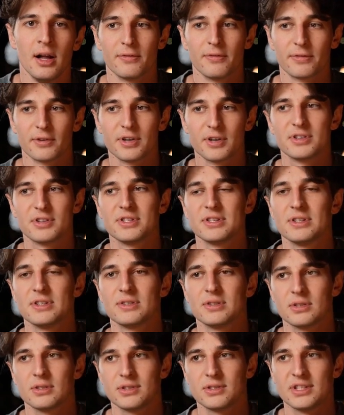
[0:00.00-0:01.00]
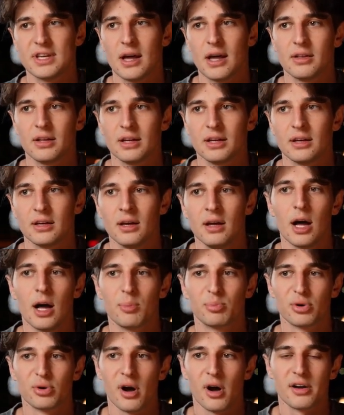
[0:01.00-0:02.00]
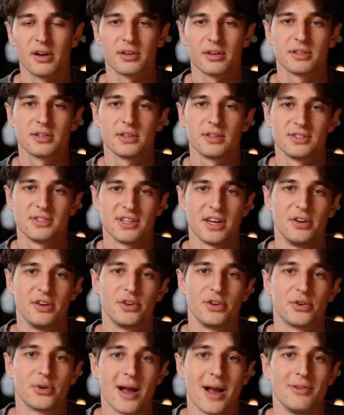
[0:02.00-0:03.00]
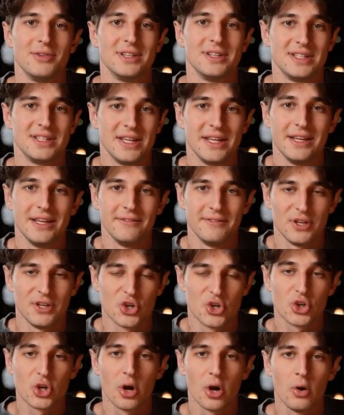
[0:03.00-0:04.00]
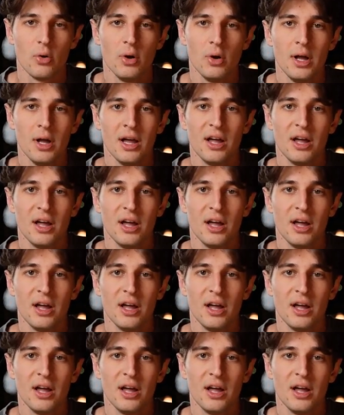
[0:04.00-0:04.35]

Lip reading: versus selling a product centered around a TV show